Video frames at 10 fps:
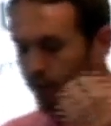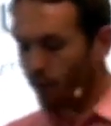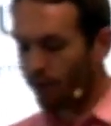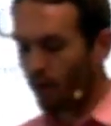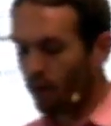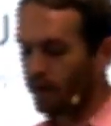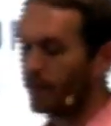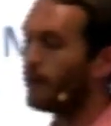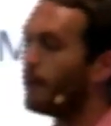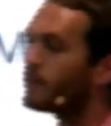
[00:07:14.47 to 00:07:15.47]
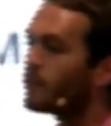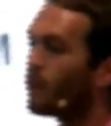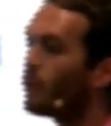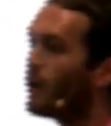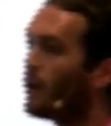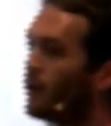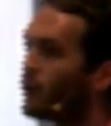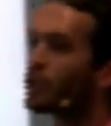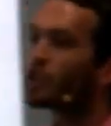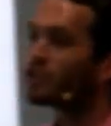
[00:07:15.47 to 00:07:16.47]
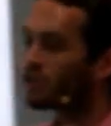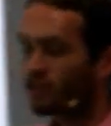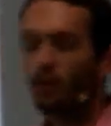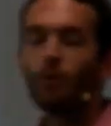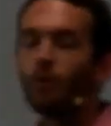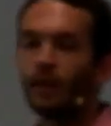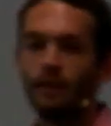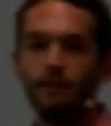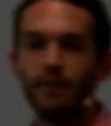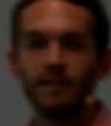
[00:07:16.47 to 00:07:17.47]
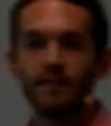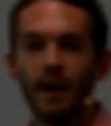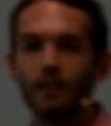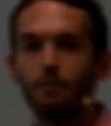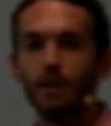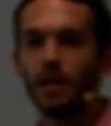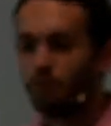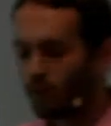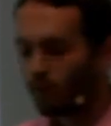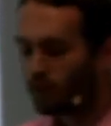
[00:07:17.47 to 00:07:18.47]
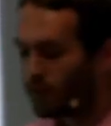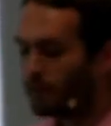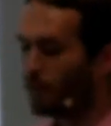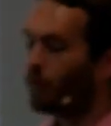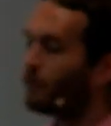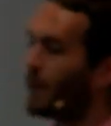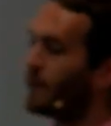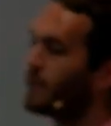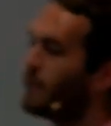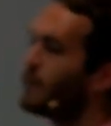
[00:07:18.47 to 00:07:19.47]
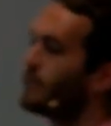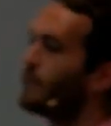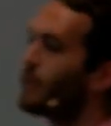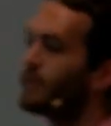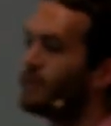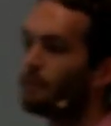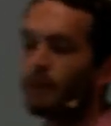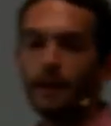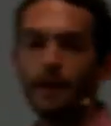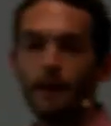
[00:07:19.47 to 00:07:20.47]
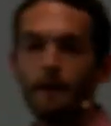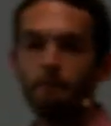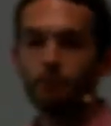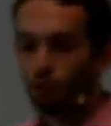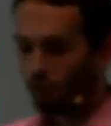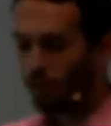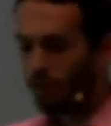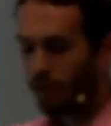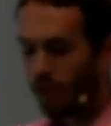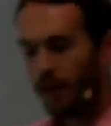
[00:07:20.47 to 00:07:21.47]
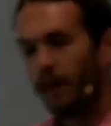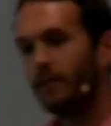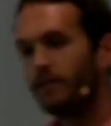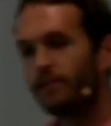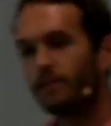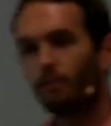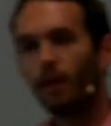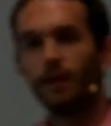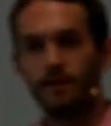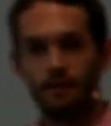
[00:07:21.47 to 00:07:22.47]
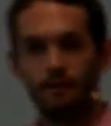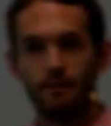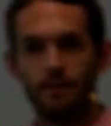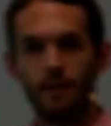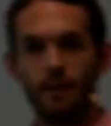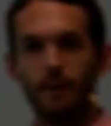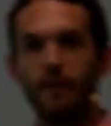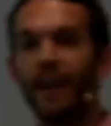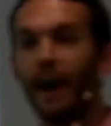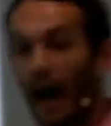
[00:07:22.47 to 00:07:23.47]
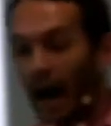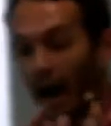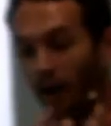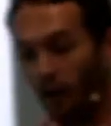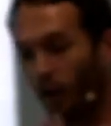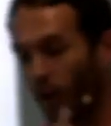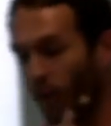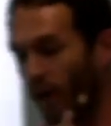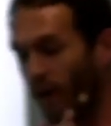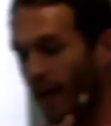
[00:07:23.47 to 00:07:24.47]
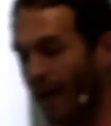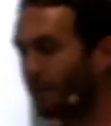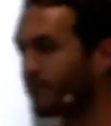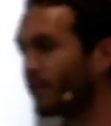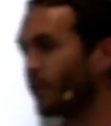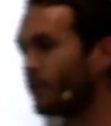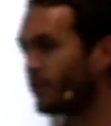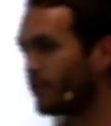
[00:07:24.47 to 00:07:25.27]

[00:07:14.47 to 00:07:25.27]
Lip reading: authority. And so the slogan for this kind of belief would ultimately boil down to this, very simply: truth is relative. There are no absolutes.